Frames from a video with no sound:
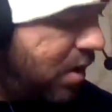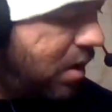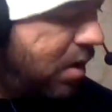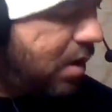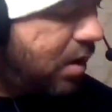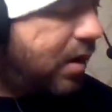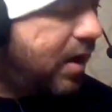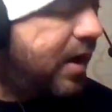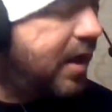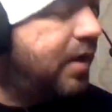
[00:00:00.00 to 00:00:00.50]

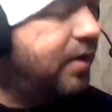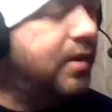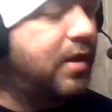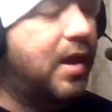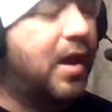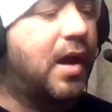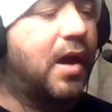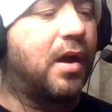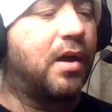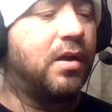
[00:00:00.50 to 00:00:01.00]
Oh, hell
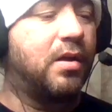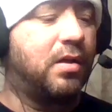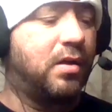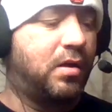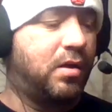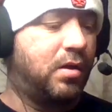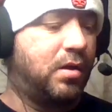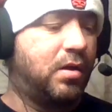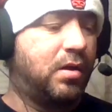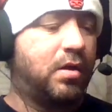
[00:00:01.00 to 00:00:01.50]
yeah.
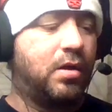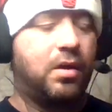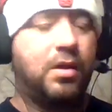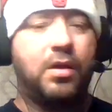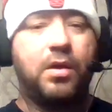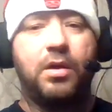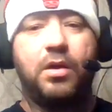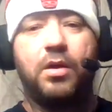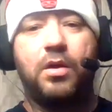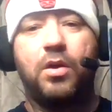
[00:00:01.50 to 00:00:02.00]

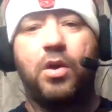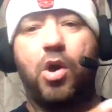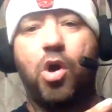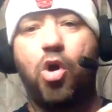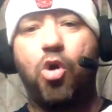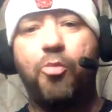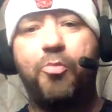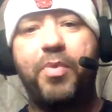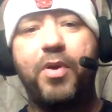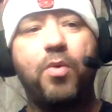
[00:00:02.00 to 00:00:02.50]

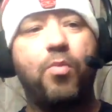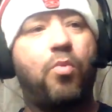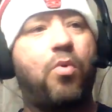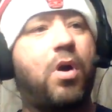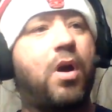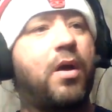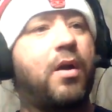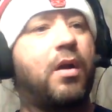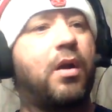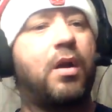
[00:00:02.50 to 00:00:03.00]
Open
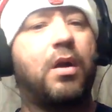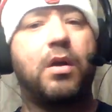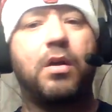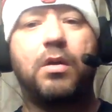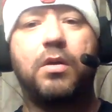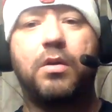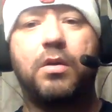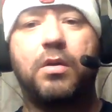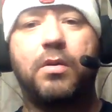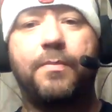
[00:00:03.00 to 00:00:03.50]
Water.
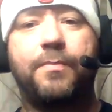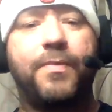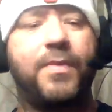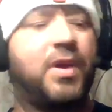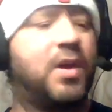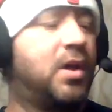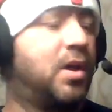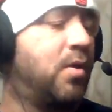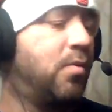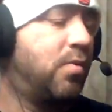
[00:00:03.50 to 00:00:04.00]

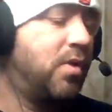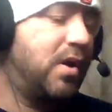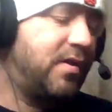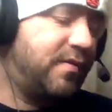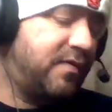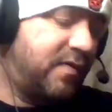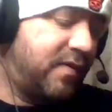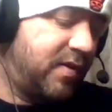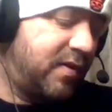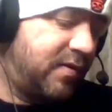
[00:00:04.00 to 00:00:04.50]
What
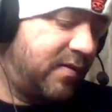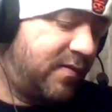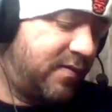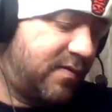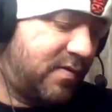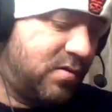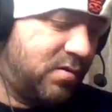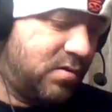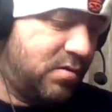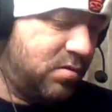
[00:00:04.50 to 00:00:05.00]
is
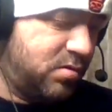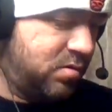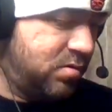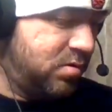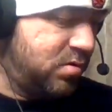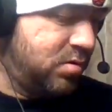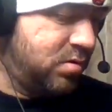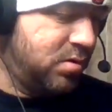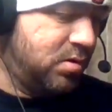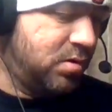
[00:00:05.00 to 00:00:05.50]
this?
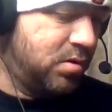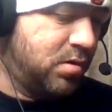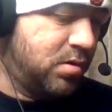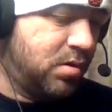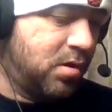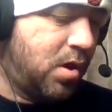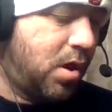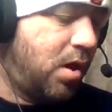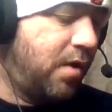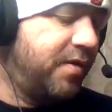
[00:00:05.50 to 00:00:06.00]

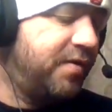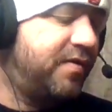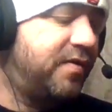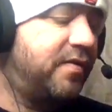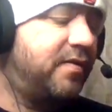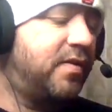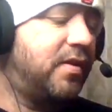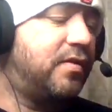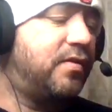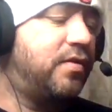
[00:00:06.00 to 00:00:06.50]
Well, this
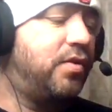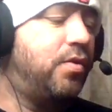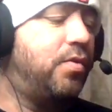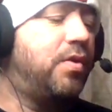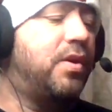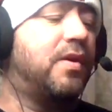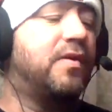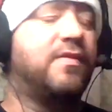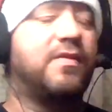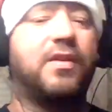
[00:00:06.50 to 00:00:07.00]
is the
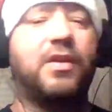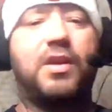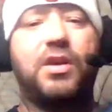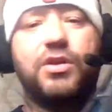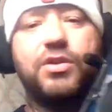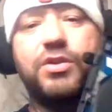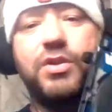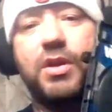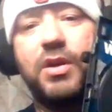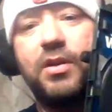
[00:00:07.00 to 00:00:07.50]
two-disc
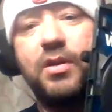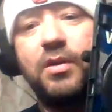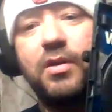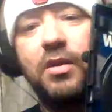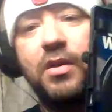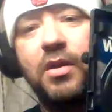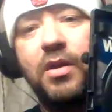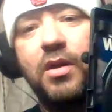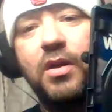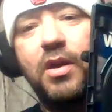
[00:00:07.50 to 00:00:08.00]
edition.
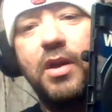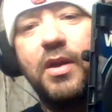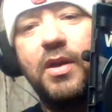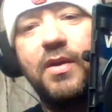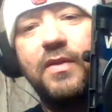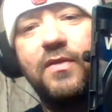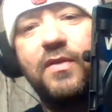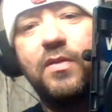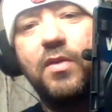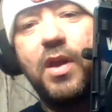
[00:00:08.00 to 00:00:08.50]
It
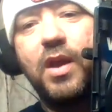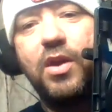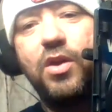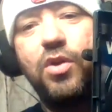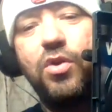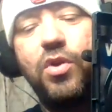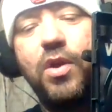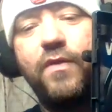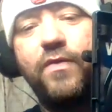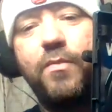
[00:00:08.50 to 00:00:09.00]
gets
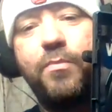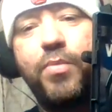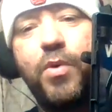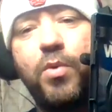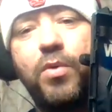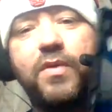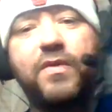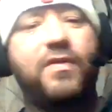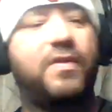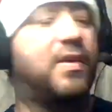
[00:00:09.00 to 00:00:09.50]
you have the
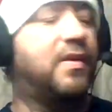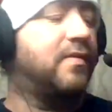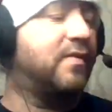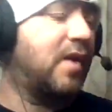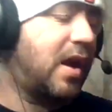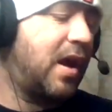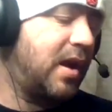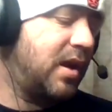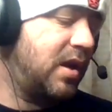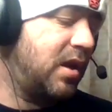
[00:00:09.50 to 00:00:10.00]
bonus disc.
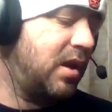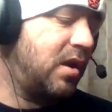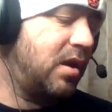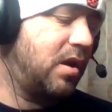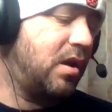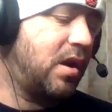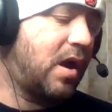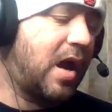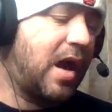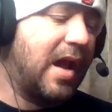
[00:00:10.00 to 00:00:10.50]

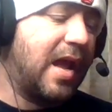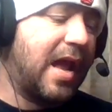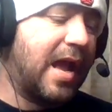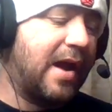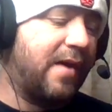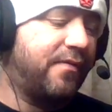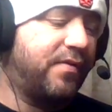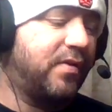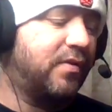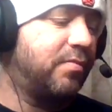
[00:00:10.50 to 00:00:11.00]
I
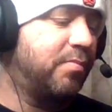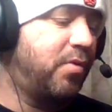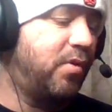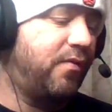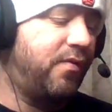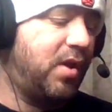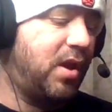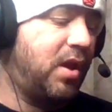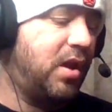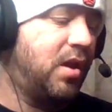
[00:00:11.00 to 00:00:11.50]
have this
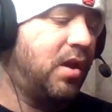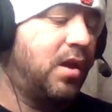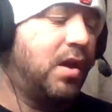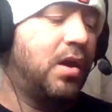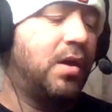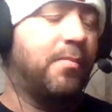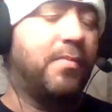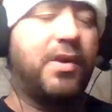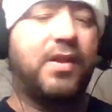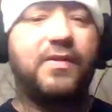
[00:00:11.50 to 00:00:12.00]
movie,
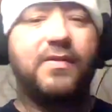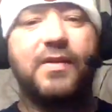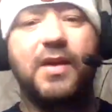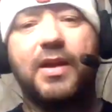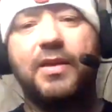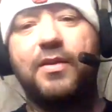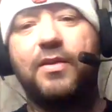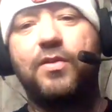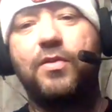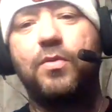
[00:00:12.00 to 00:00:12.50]
but it's
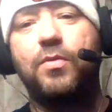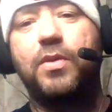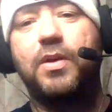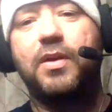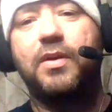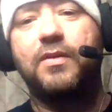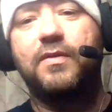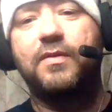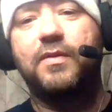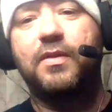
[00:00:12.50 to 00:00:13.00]
not the
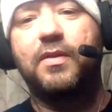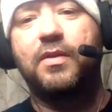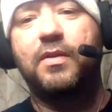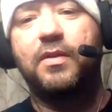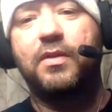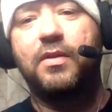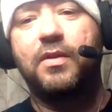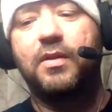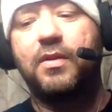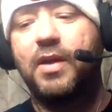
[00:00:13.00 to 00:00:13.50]
two-disc.
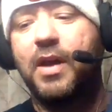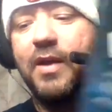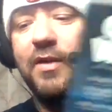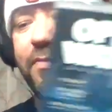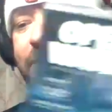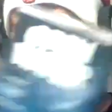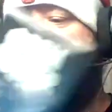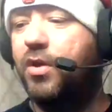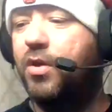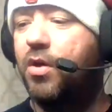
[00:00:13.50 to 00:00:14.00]
That's
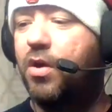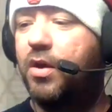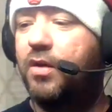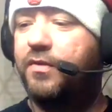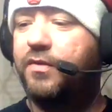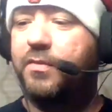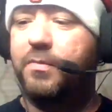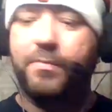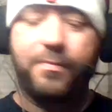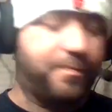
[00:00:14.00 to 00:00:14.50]
pretty
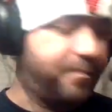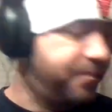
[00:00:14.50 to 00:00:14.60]
awesome.